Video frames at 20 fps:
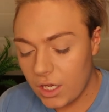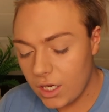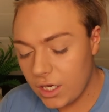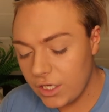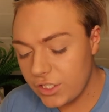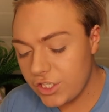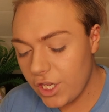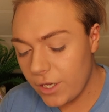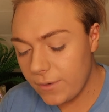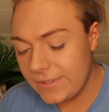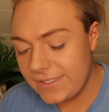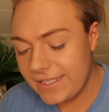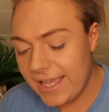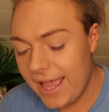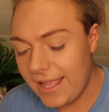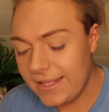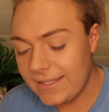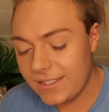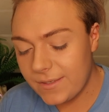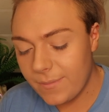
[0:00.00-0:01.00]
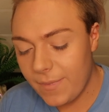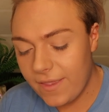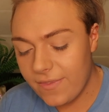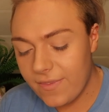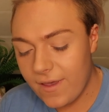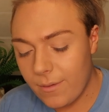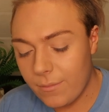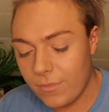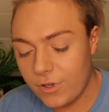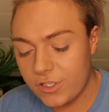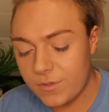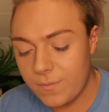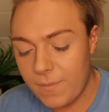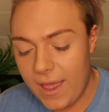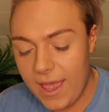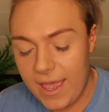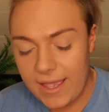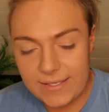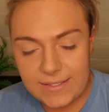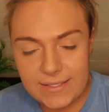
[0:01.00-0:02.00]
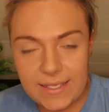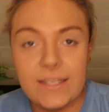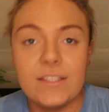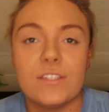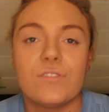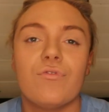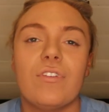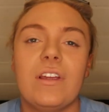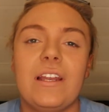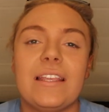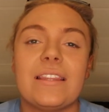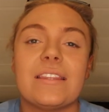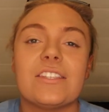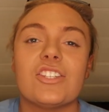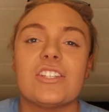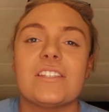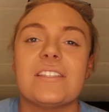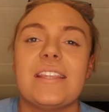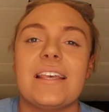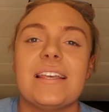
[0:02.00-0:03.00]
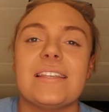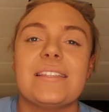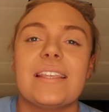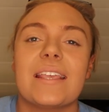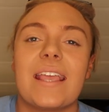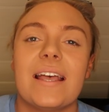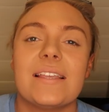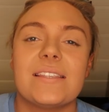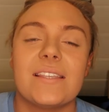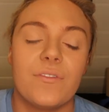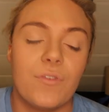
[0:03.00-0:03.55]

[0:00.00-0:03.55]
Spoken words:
I don't tend to make that much mess. It's really just this that gets